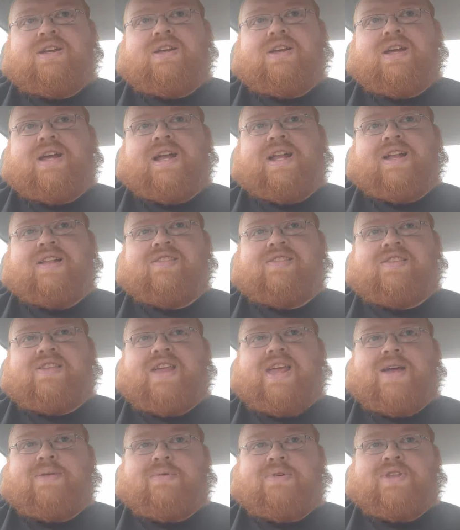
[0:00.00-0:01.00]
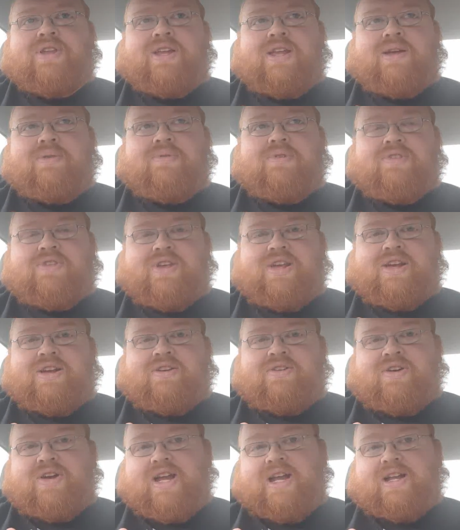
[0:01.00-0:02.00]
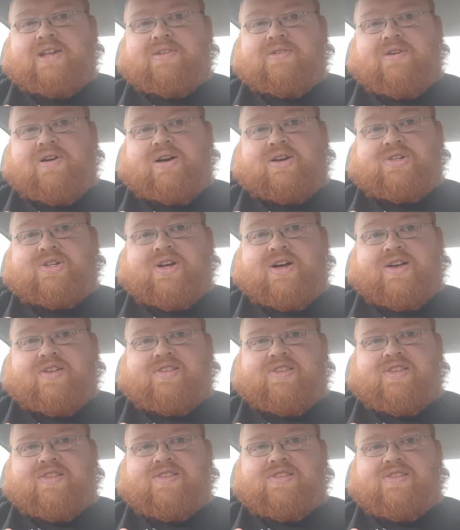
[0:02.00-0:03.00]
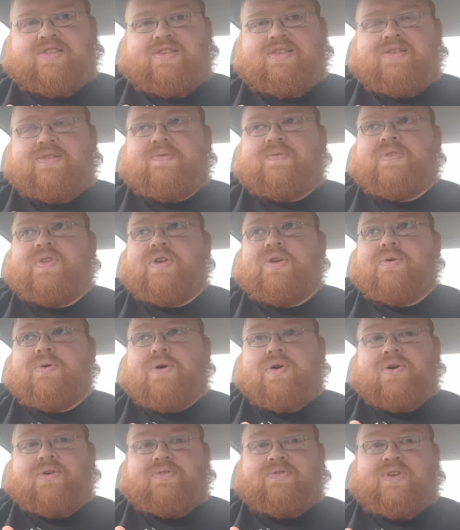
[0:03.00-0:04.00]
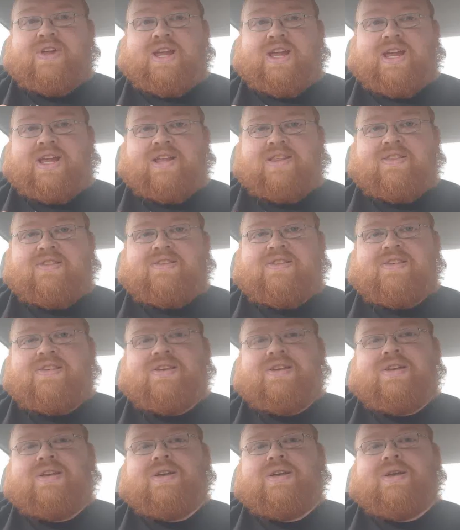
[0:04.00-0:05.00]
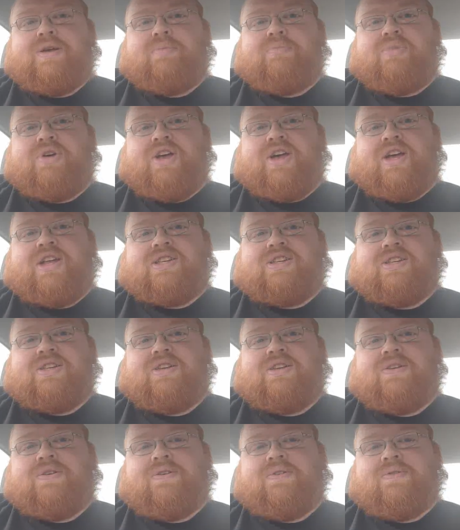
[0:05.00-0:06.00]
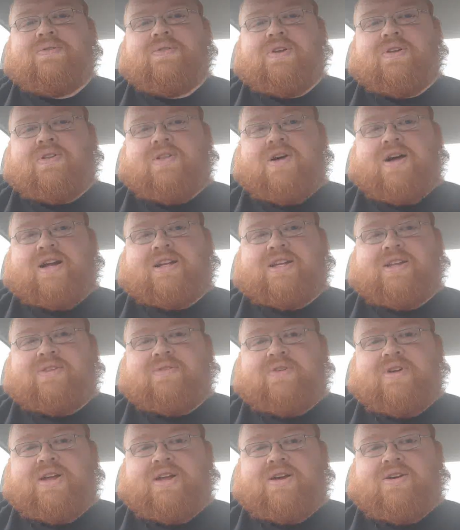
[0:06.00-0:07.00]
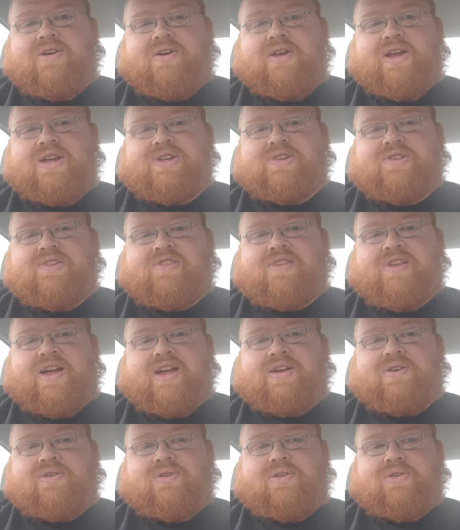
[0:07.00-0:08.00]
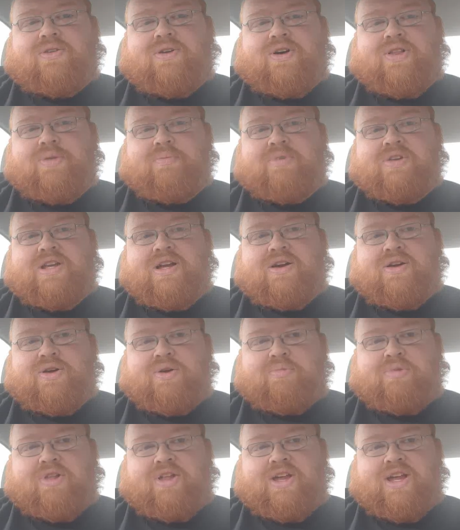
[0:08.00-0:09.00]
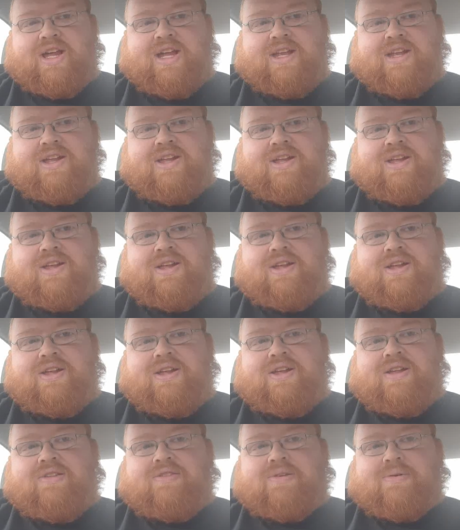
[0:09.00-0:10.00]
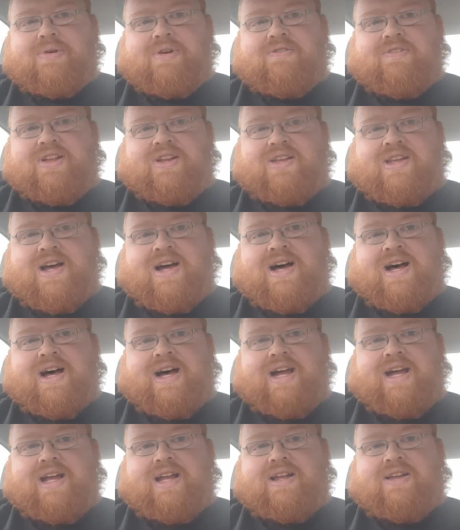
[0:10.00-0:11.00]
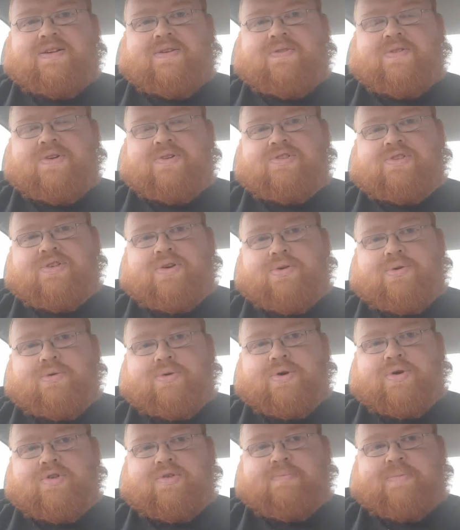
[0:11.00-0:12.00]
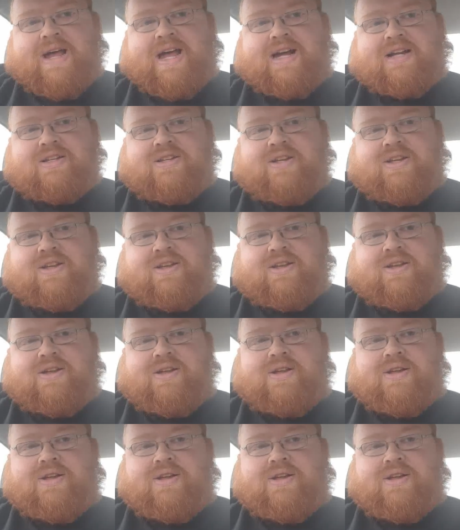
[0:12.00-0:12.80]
And instead, what they did was they created the Rakshasas, who are fiends, but they're locked in the reincarnation cycle on the material plane. So whenever they die, their soul goes back to